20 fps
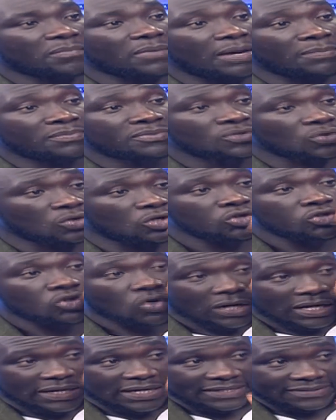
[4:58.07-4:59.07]
absolute
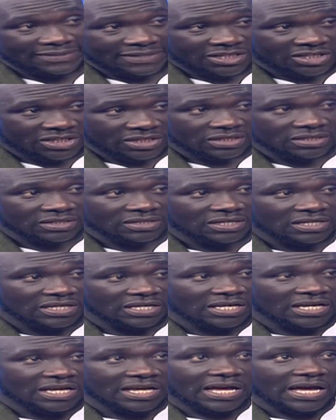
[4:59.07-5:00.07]
organization
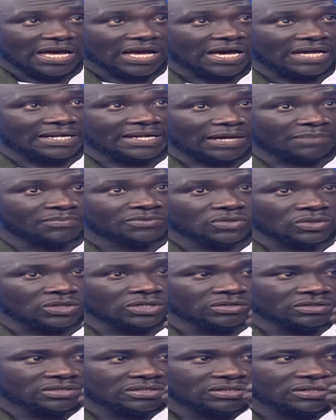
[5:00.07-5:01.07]
and
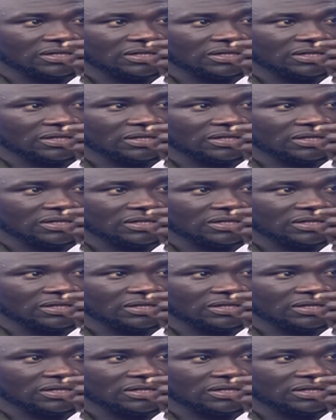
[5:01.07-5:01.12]
absolute,